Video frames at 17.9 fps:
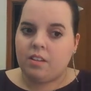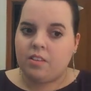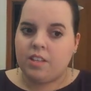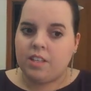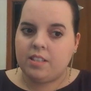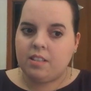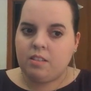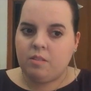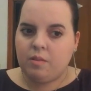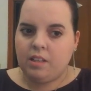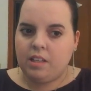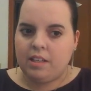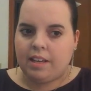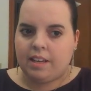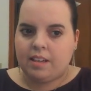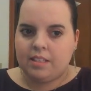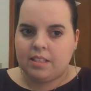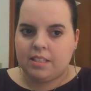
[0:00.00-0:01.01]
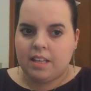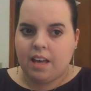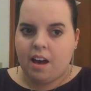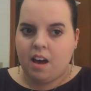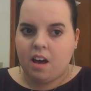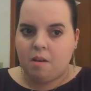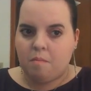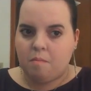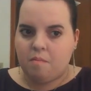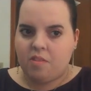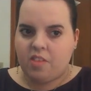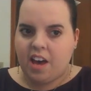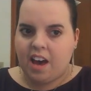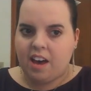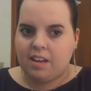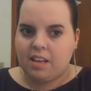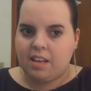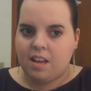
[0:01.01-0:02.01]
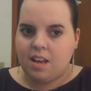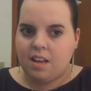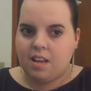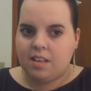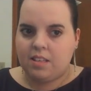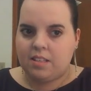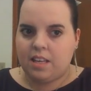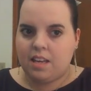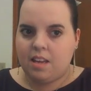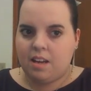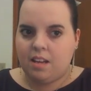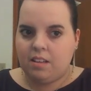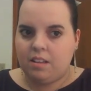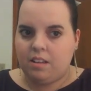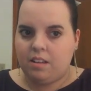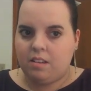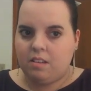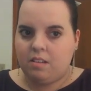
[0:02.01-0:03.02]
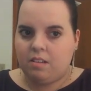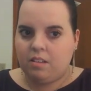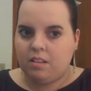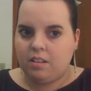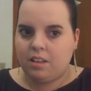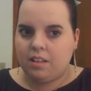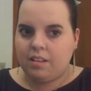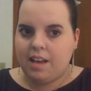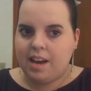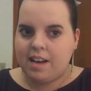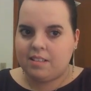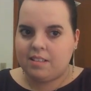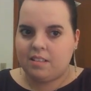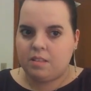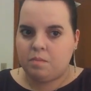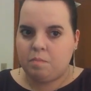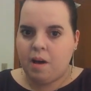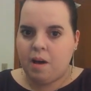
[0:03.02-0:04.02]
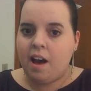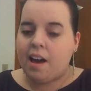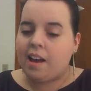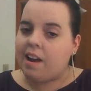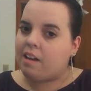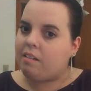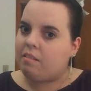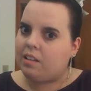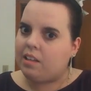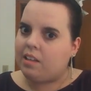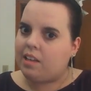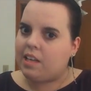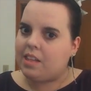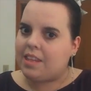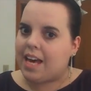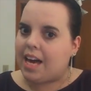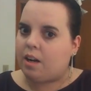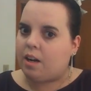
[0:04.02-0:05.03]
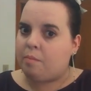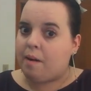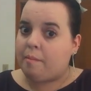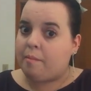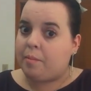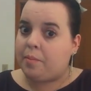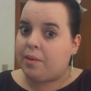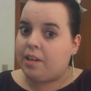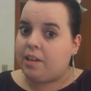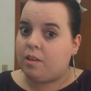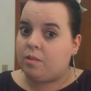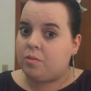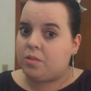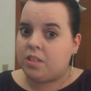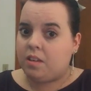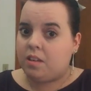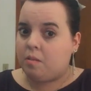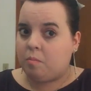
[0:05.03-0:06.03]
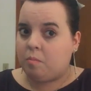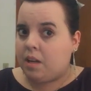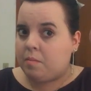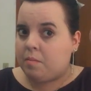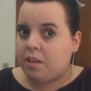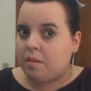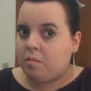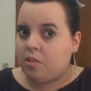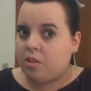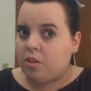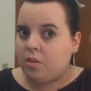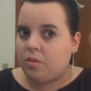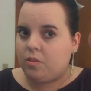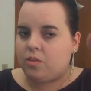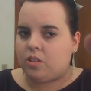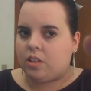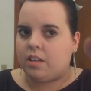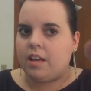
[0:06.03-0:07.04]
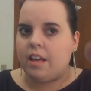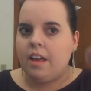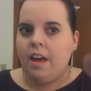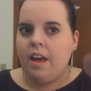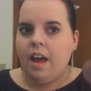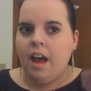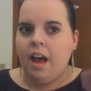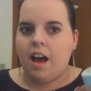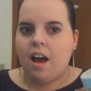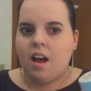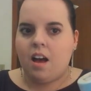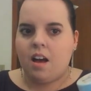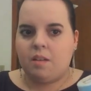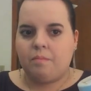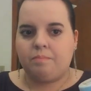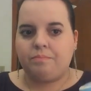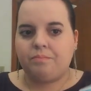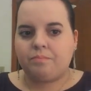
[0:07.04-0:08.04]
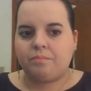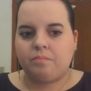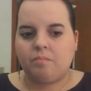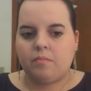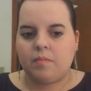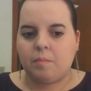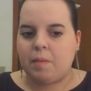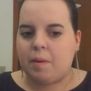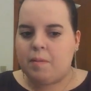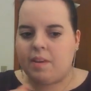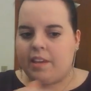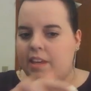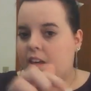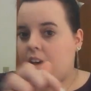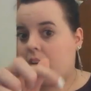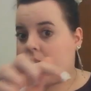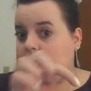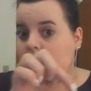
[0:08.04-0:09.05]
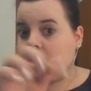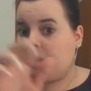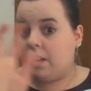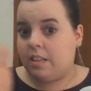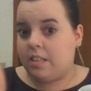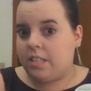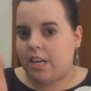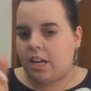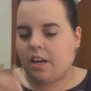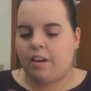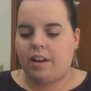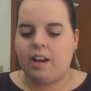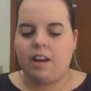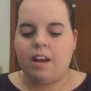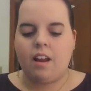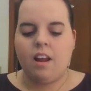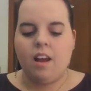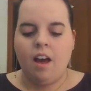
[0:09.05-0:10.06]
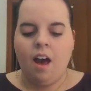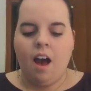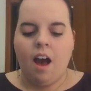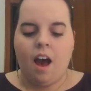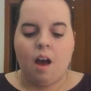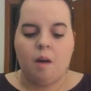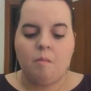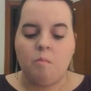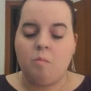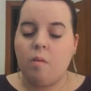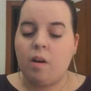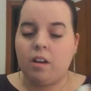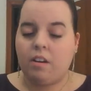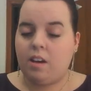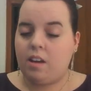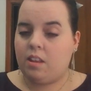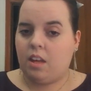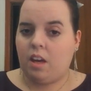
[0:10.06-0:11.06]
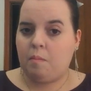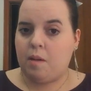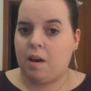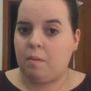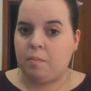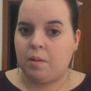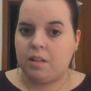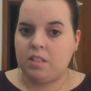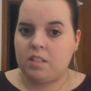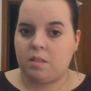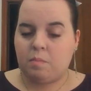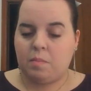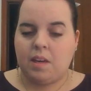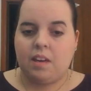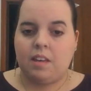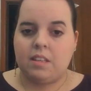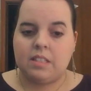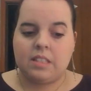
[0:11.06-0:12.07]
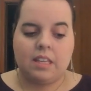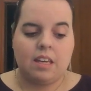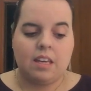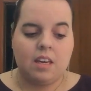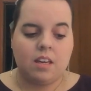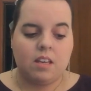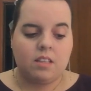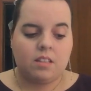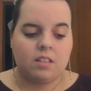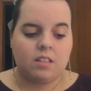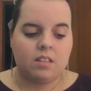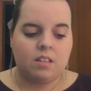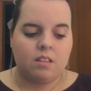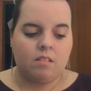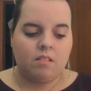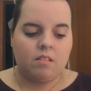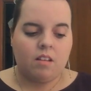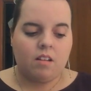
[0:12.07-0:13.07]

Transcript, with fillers: this is really nice um, that it is in a little glass pot. I really like that. I'll probably use it when I'm done with the lotion. Um, maybe like cover the lid and decorate it. Um, one great thing about Burt's Bees is